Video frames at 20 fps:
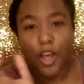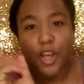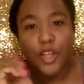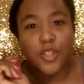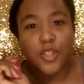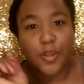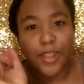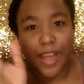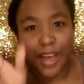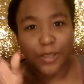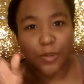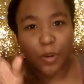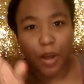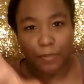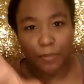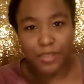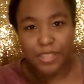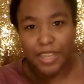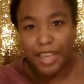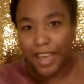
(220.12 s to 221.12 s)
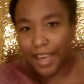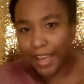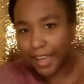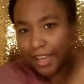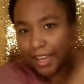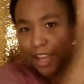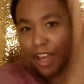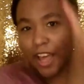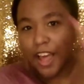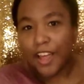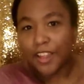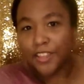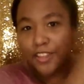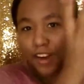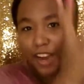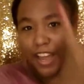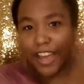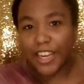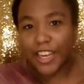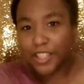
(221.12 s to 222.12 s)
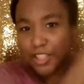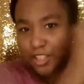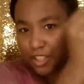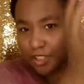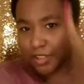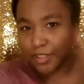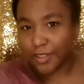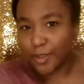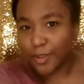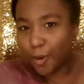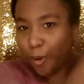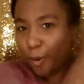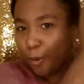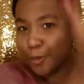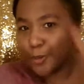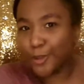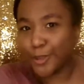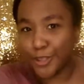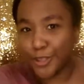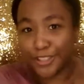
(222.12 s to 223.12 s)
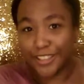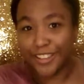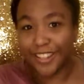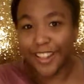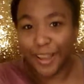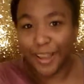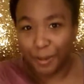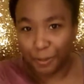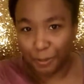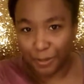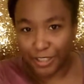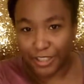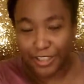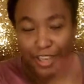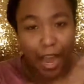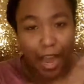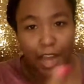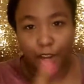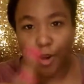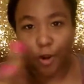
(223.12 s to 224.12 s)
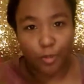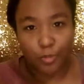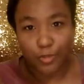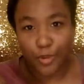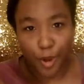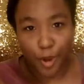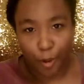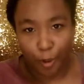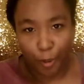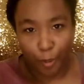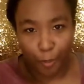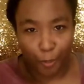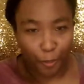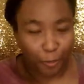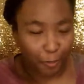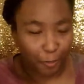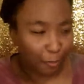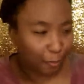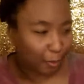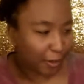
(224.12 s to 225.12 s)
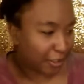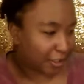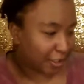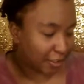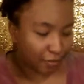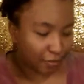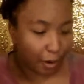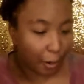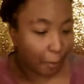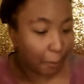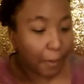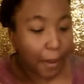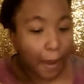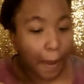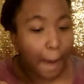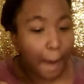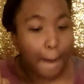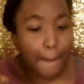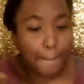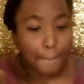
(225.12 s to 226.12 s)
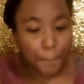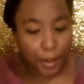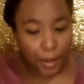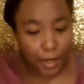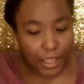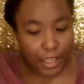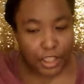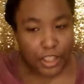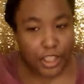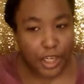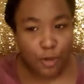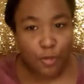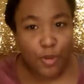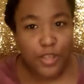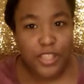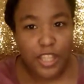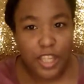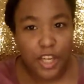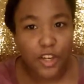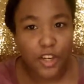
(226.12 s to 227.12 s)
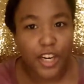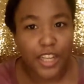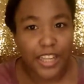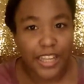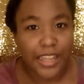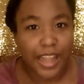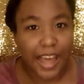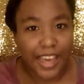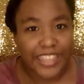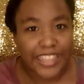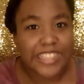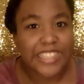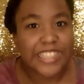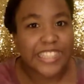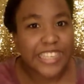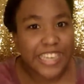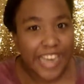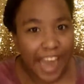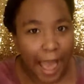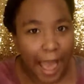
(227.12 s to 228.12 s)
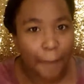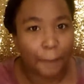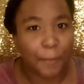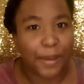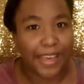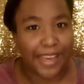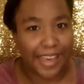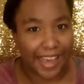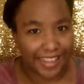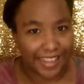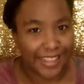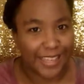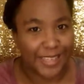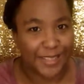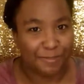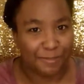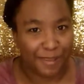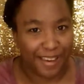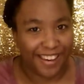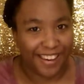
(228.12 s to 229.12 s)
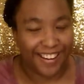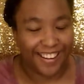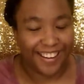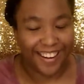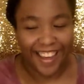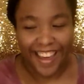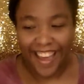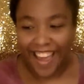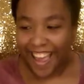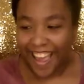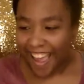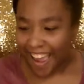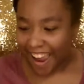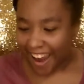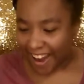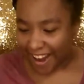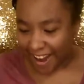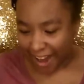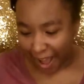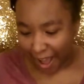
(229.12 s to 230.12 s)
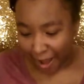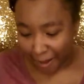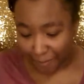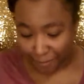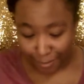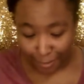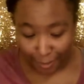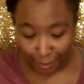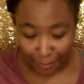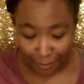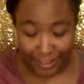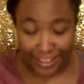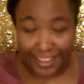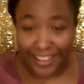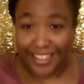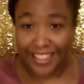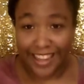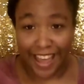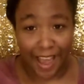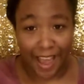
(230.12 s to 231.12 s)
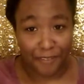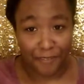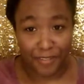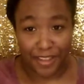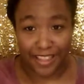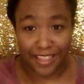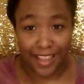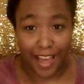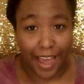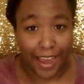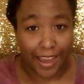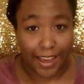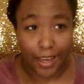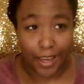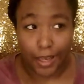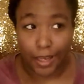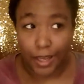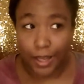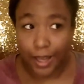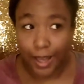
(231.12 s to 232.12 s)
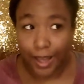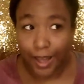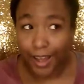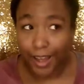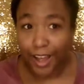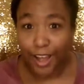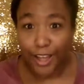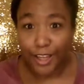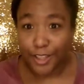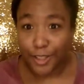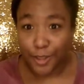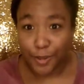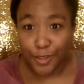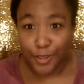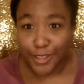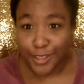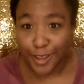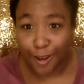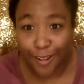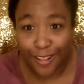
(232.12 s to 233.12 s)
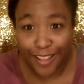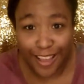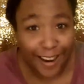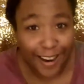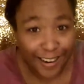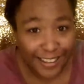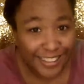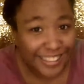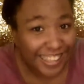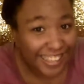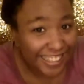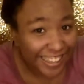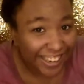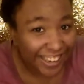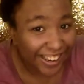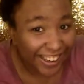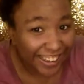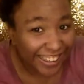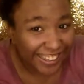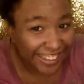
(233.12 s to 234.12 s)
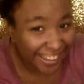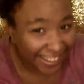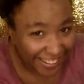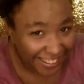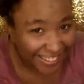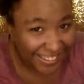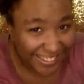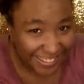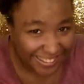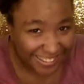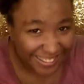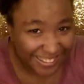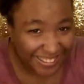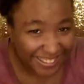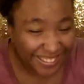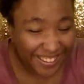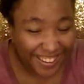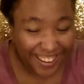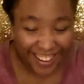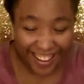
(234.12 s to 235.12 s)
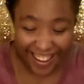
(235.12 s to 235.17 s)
So that's why I'm saying their Asian cultured language. I don't know where she's from. But she was literally like snapping at this man. And I'm low-key laughing like, you just gonna let her sit there and yell at you?